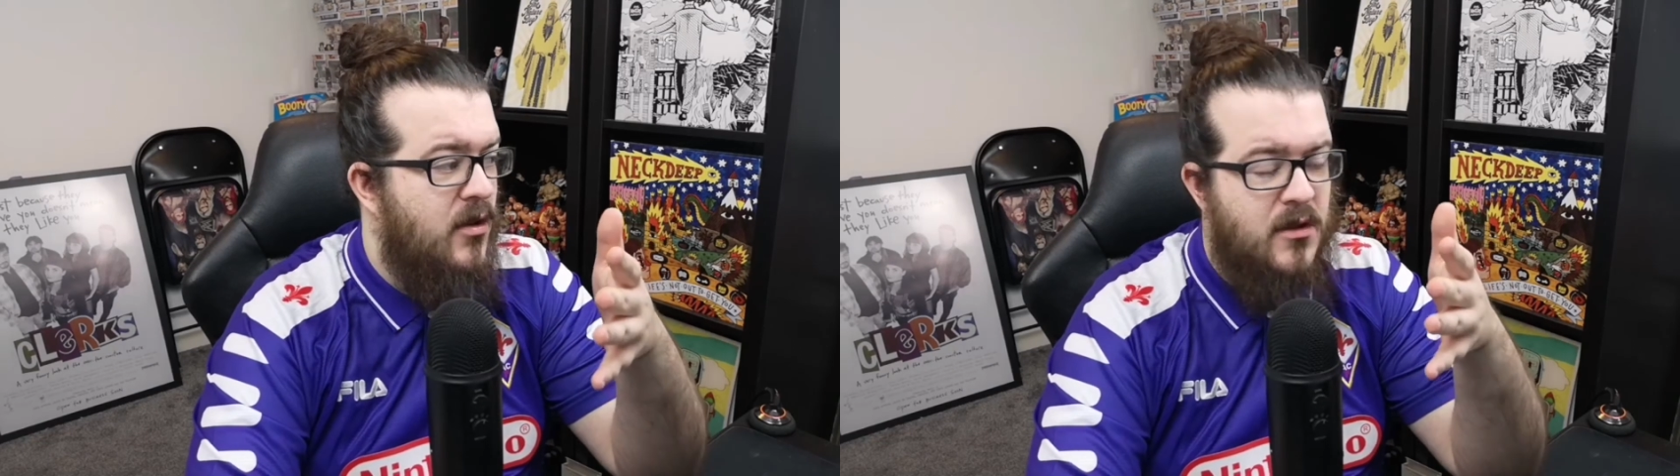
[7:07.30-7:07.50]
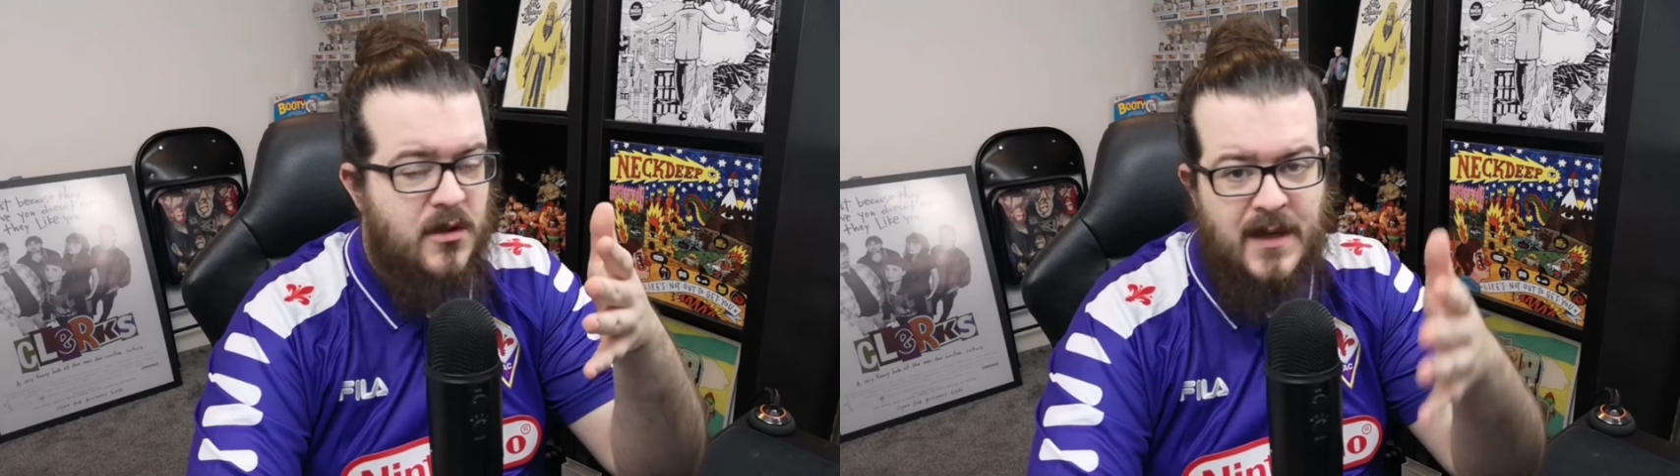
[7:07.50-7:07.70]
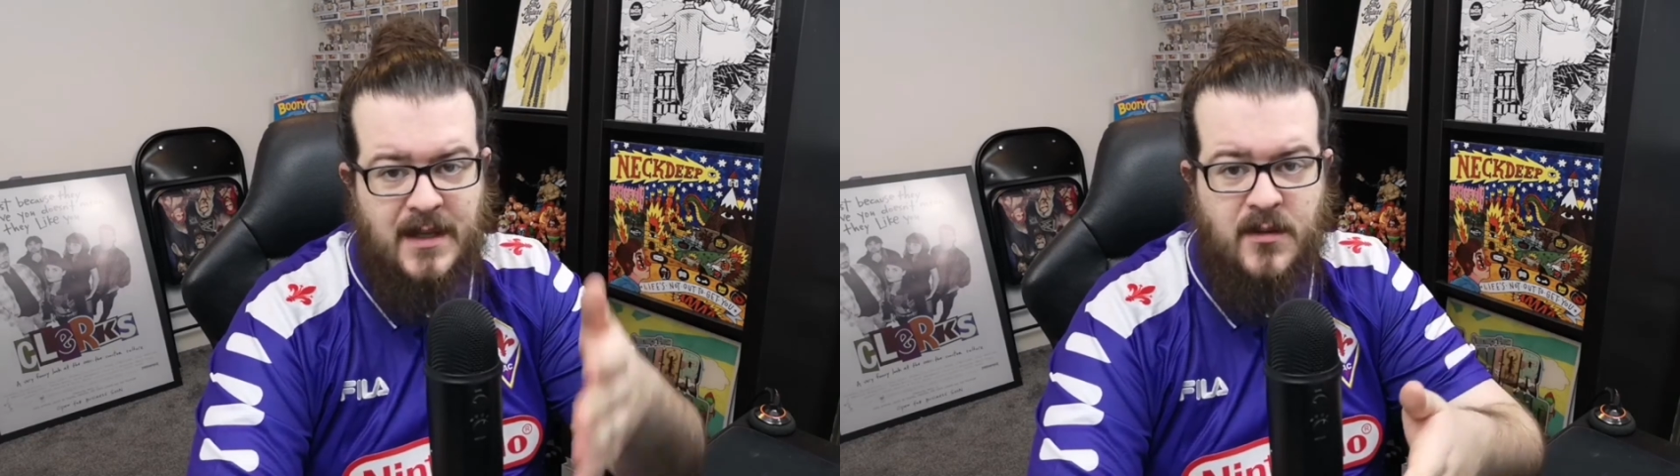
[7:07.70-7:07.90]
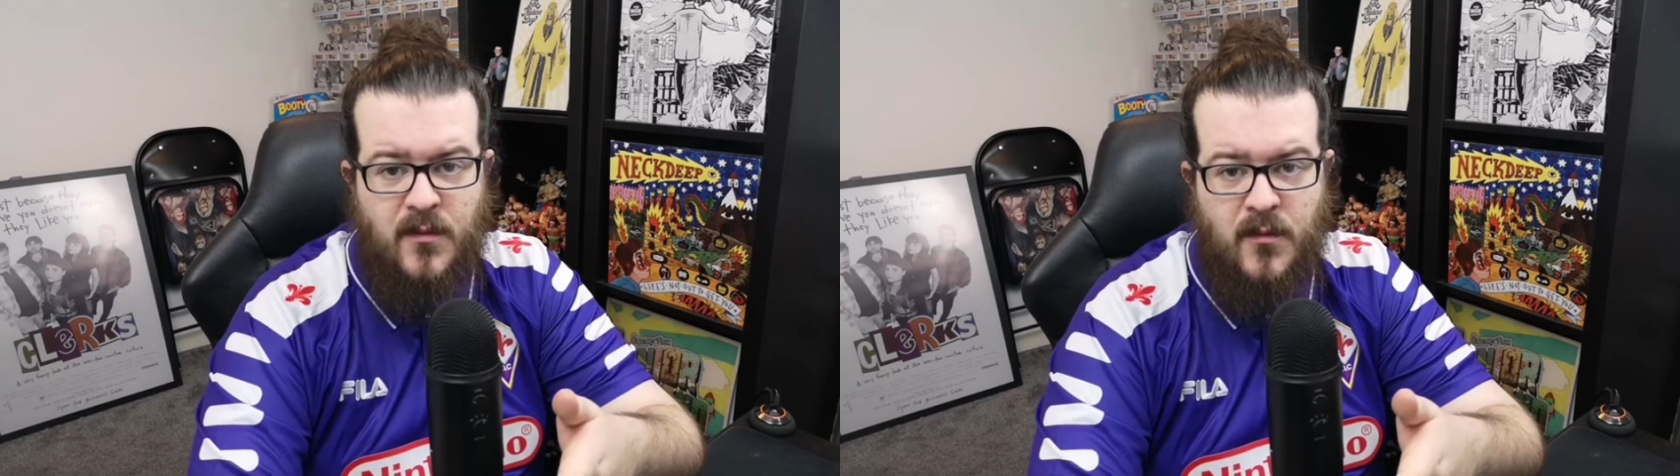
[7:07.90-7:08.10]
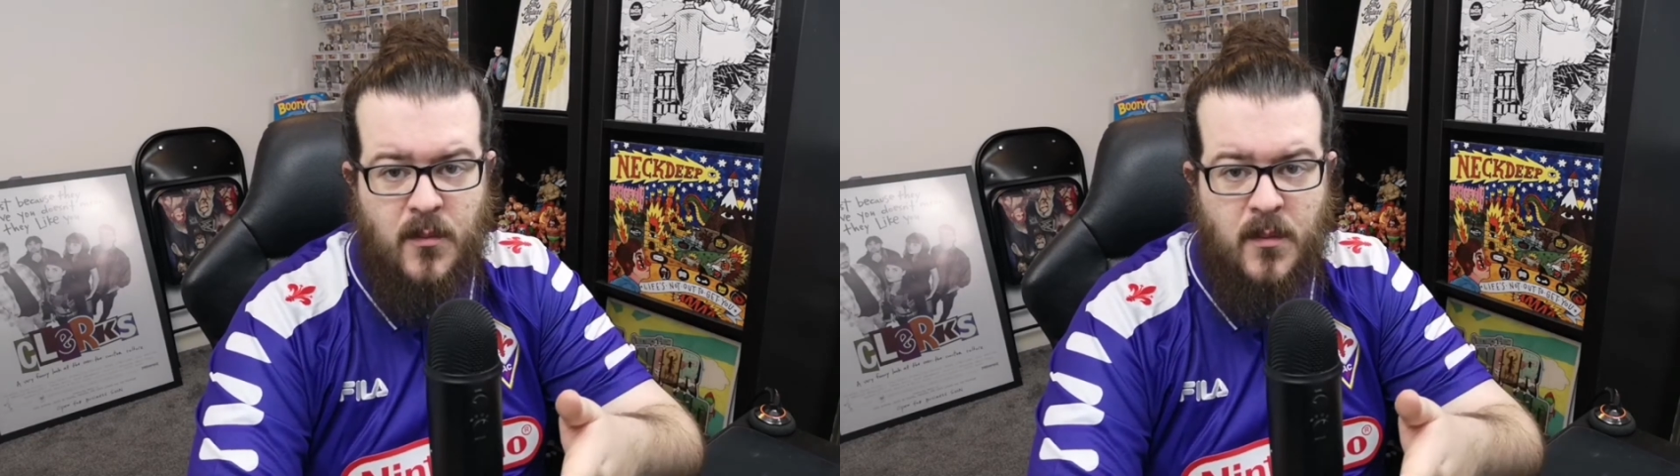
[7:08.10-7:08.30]
director of
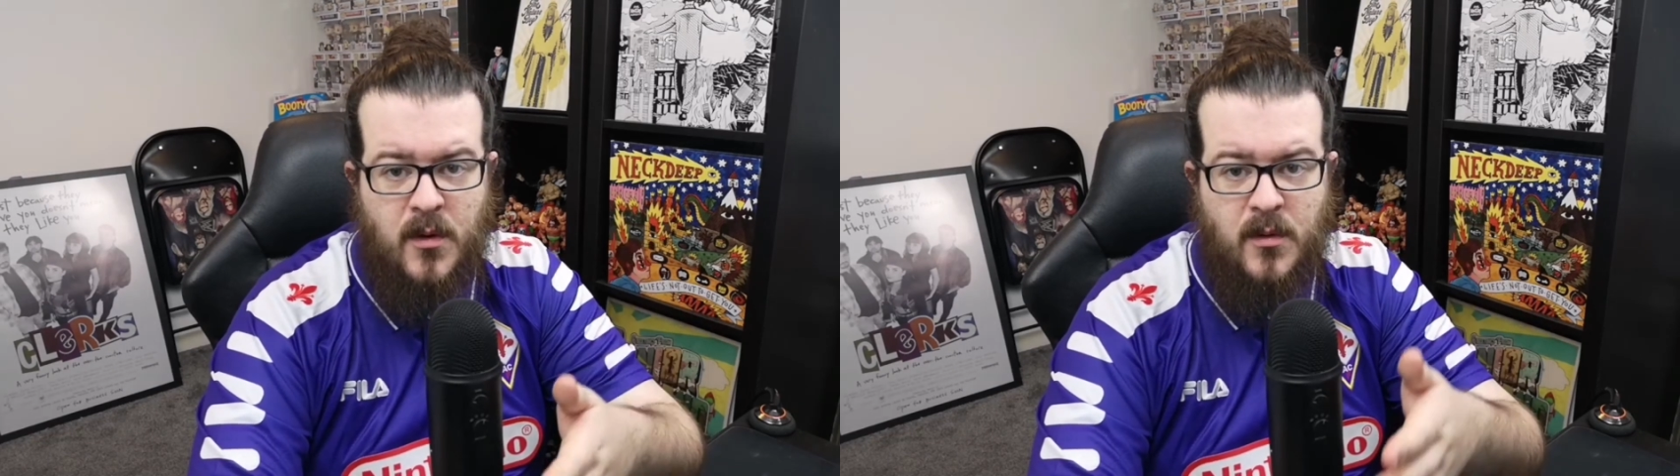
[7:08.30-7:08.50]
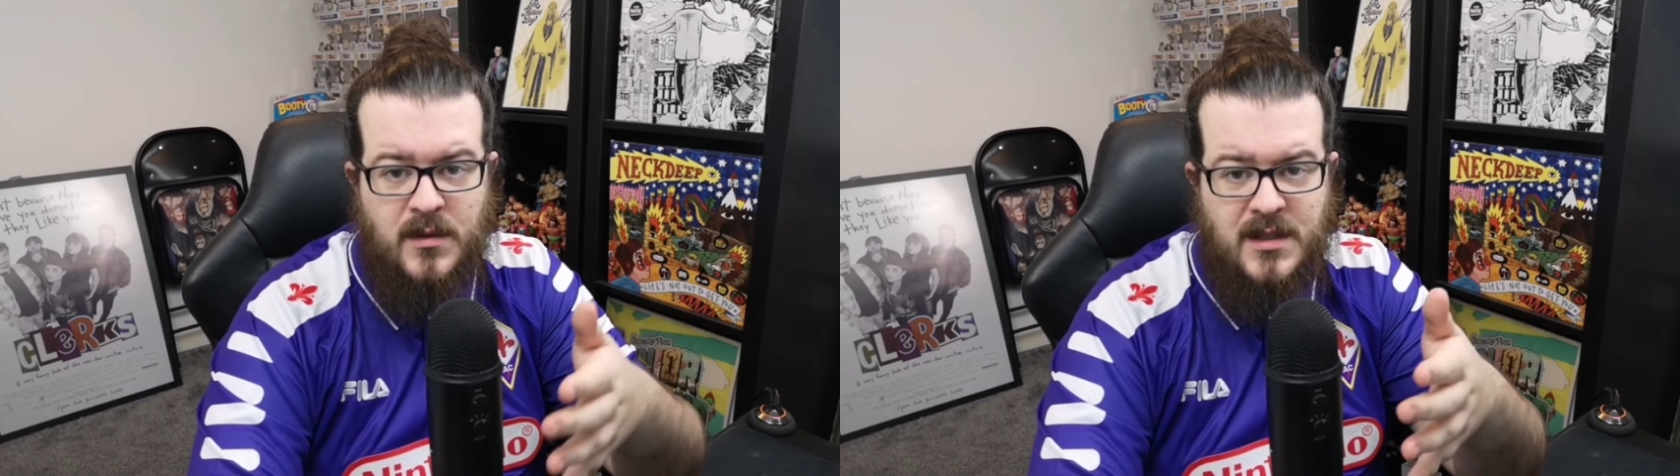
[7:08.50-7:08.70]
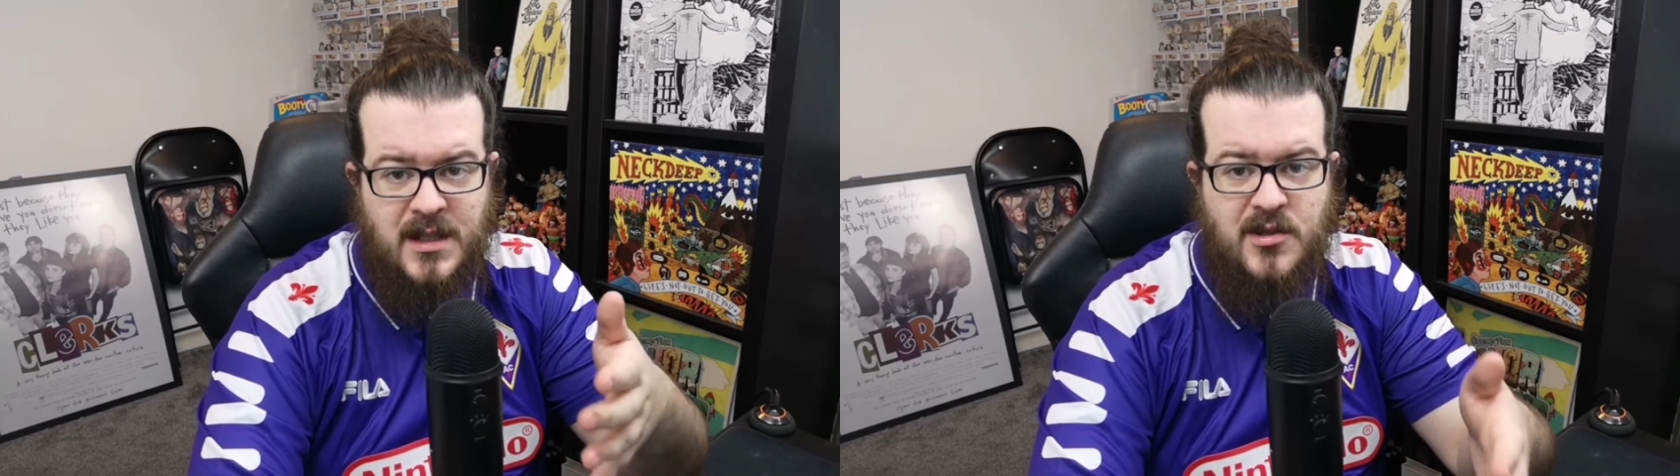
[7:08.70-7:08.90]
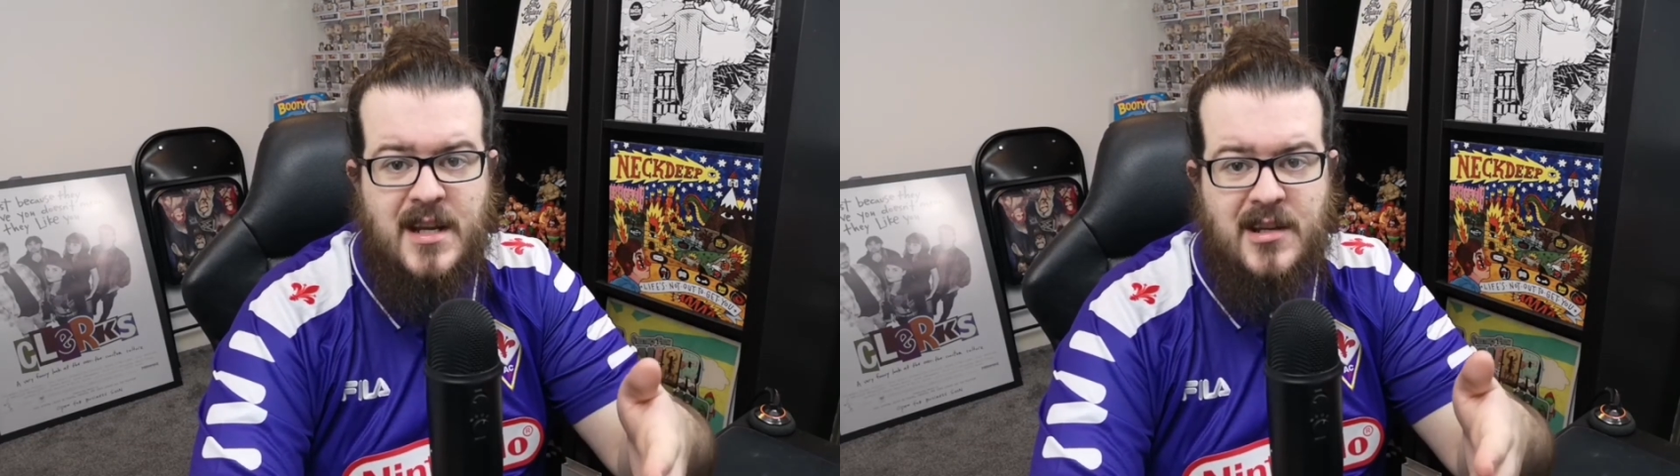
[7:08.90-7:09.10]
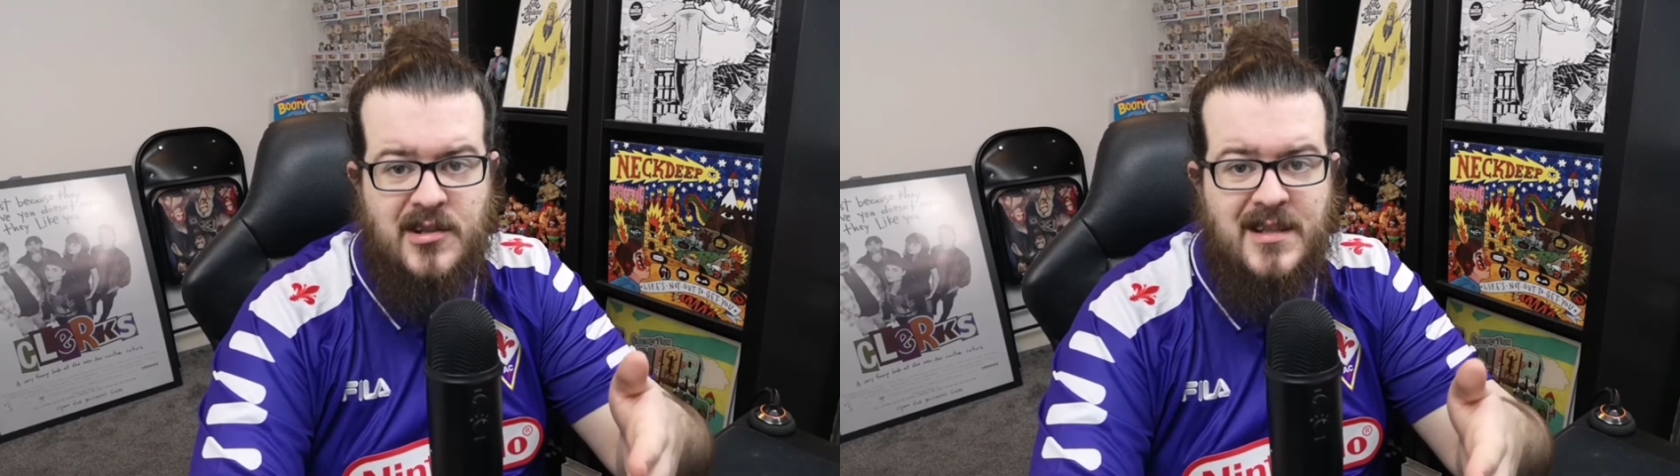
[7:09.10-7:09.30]
football
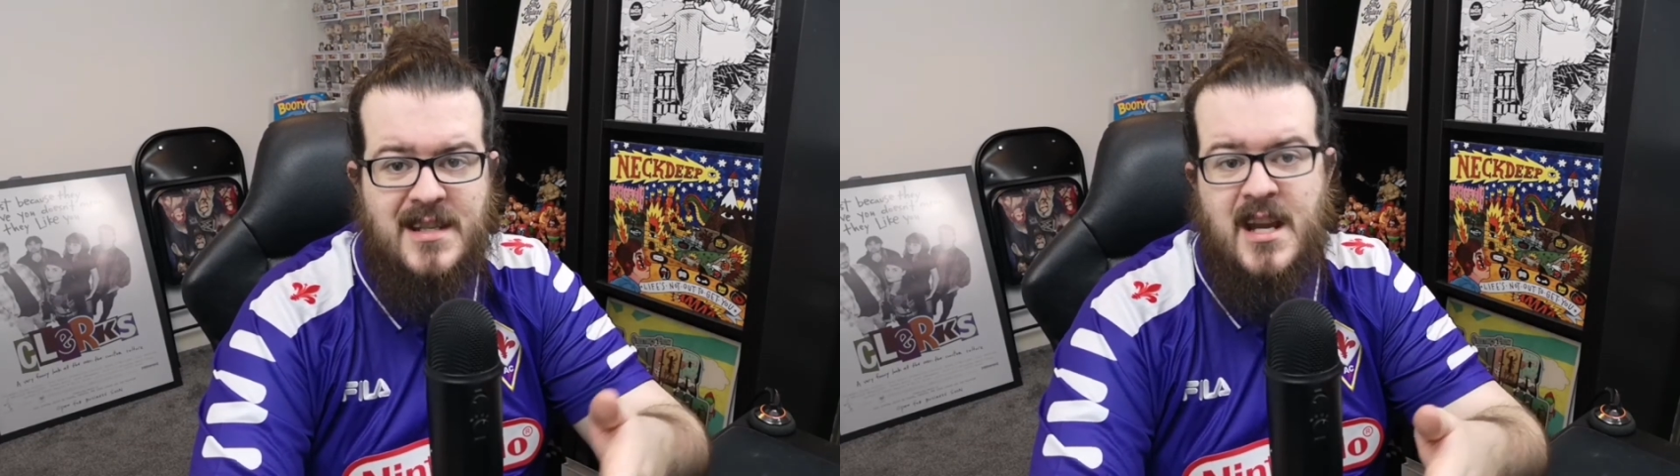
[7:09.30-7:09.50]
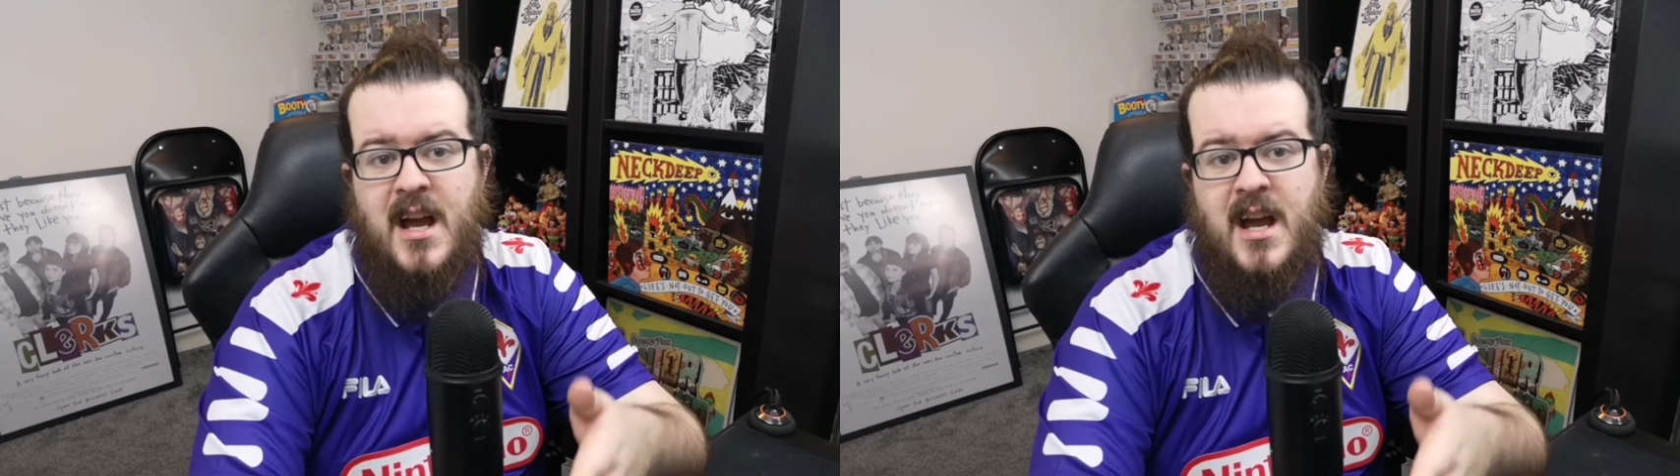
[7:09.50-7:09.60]
suggestions.